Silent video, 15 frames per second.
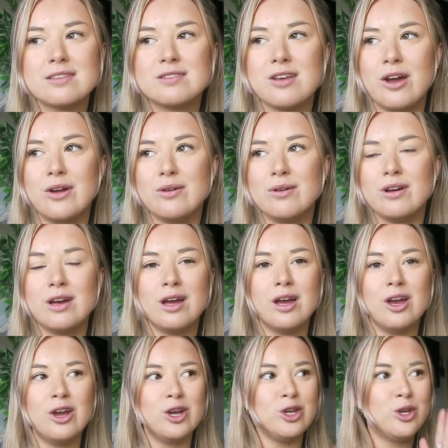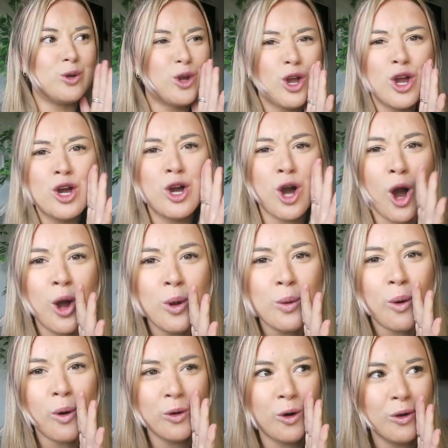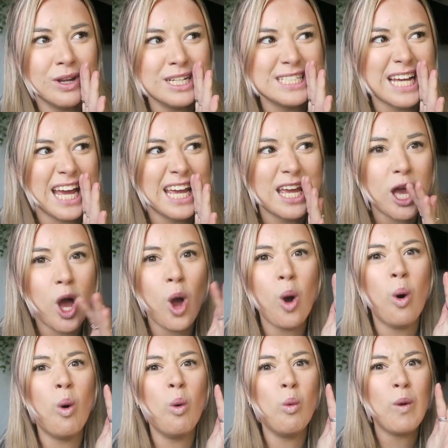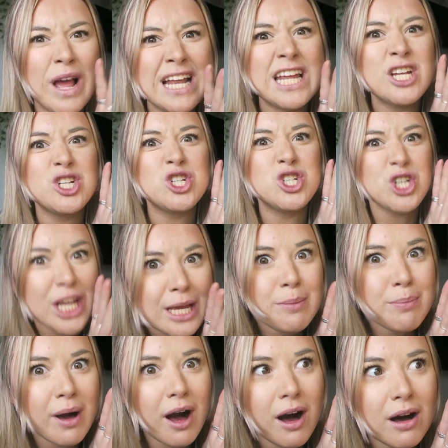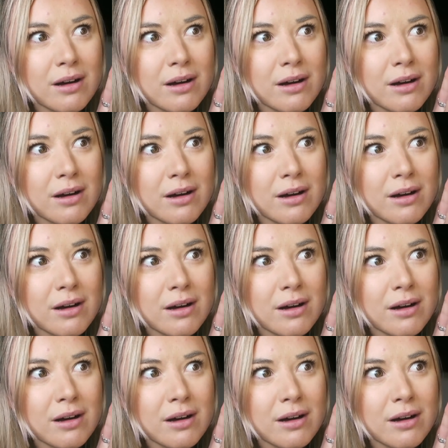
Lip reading: So you can go on holiday when it's cheaper